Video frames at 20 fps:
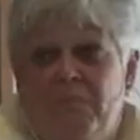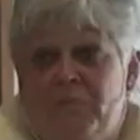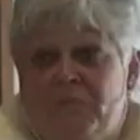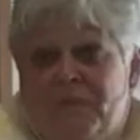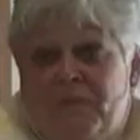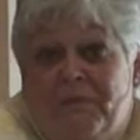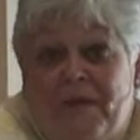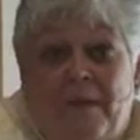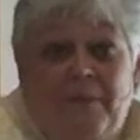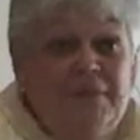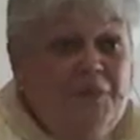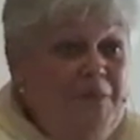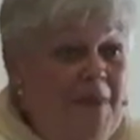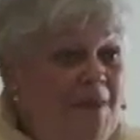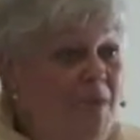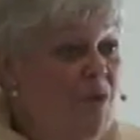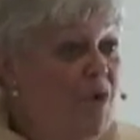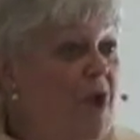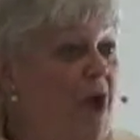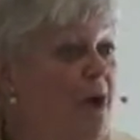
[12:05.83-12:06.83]
Sometimes
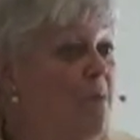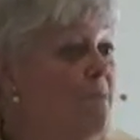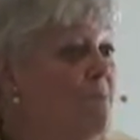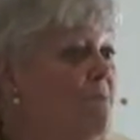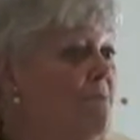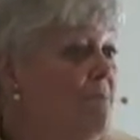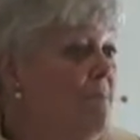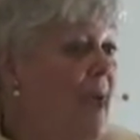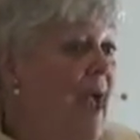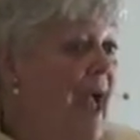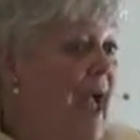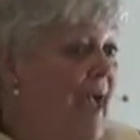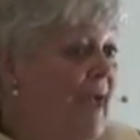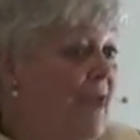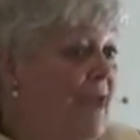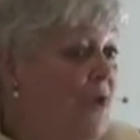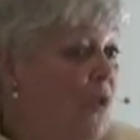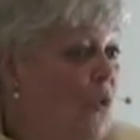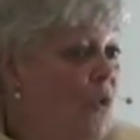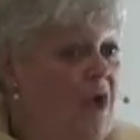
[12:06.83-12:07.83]
people come back
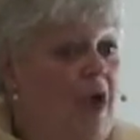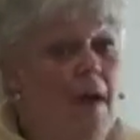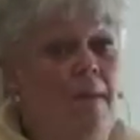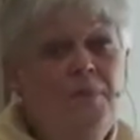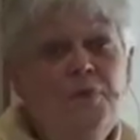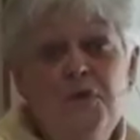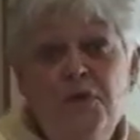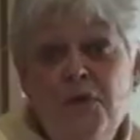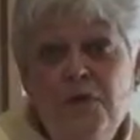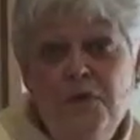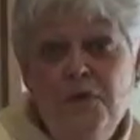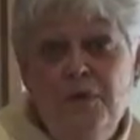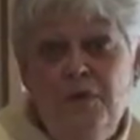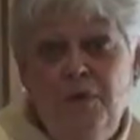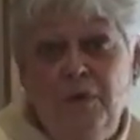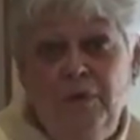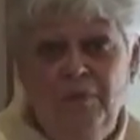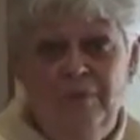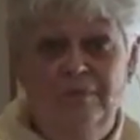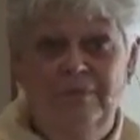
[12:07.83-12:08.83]
or come
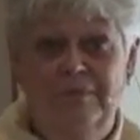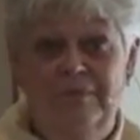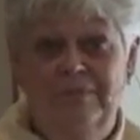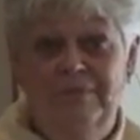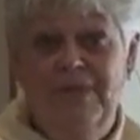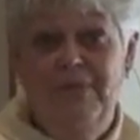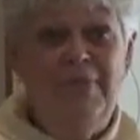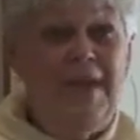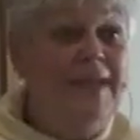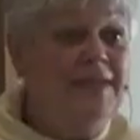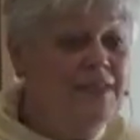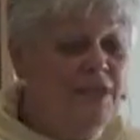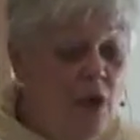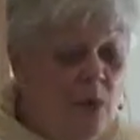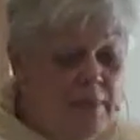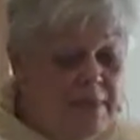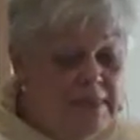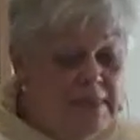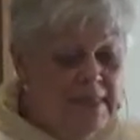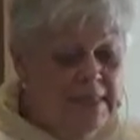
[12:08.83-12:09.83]
new, and that's
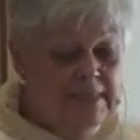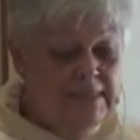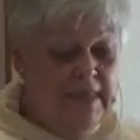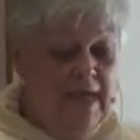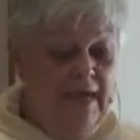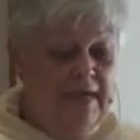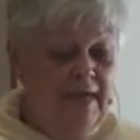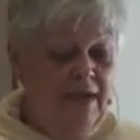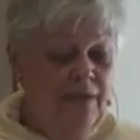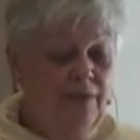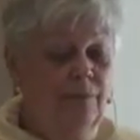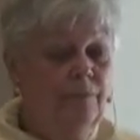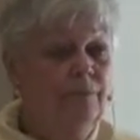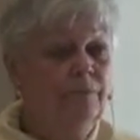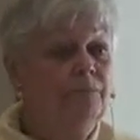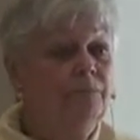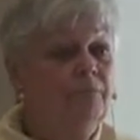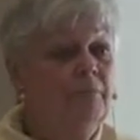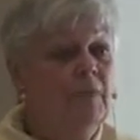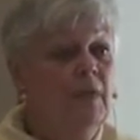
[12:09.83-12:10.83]
always exciting.
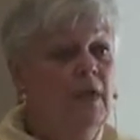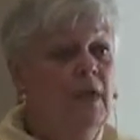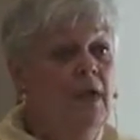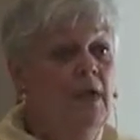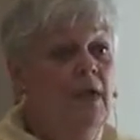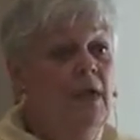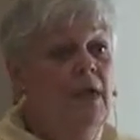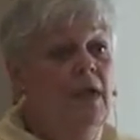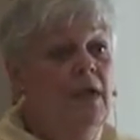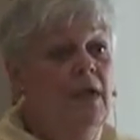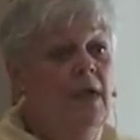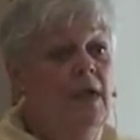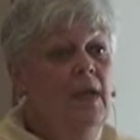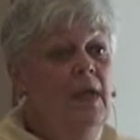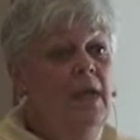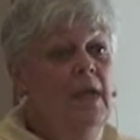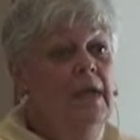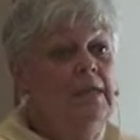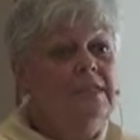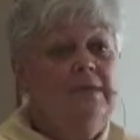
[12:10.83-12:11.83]

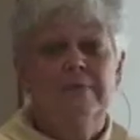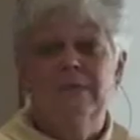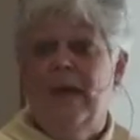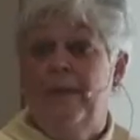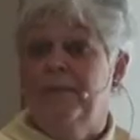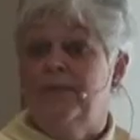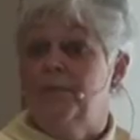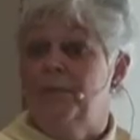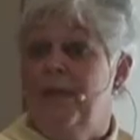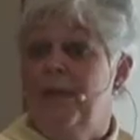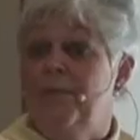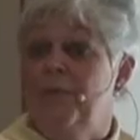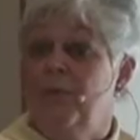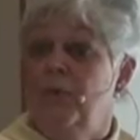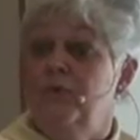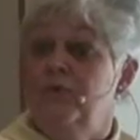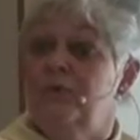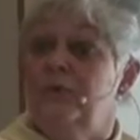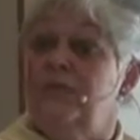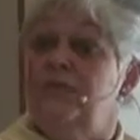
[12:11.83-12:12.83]
Sometimes
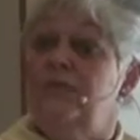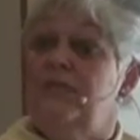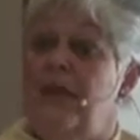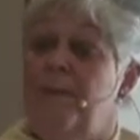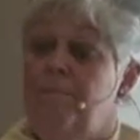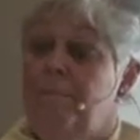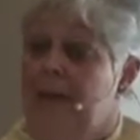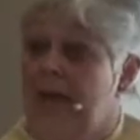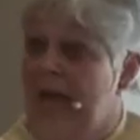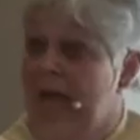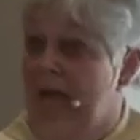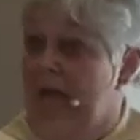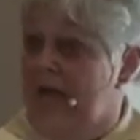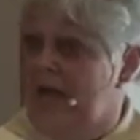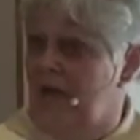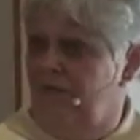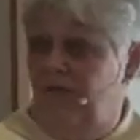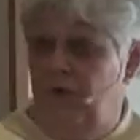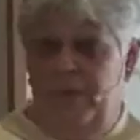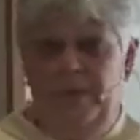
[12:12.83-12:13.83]
people step
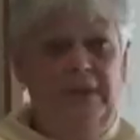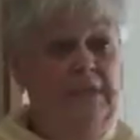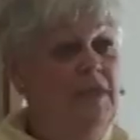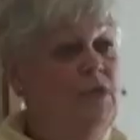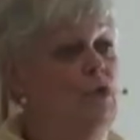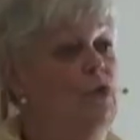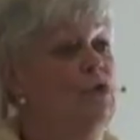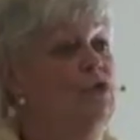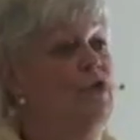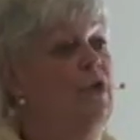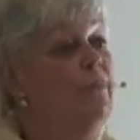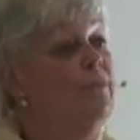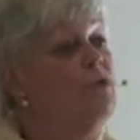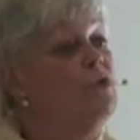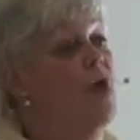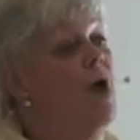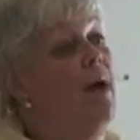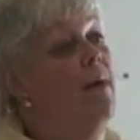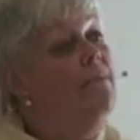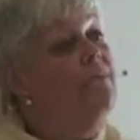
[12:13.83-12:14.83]
back from a leadership
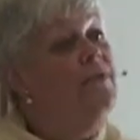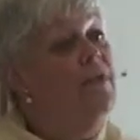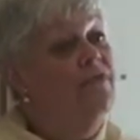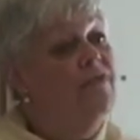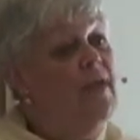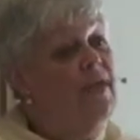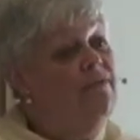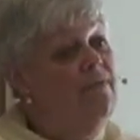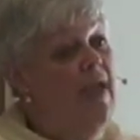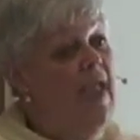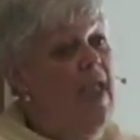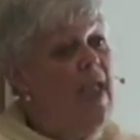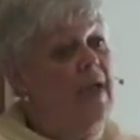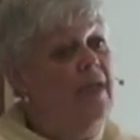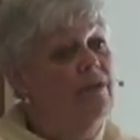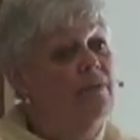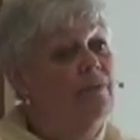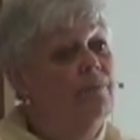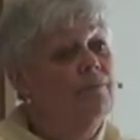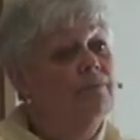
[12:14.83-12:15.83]
job that they've
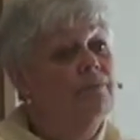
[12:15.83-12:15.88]
had.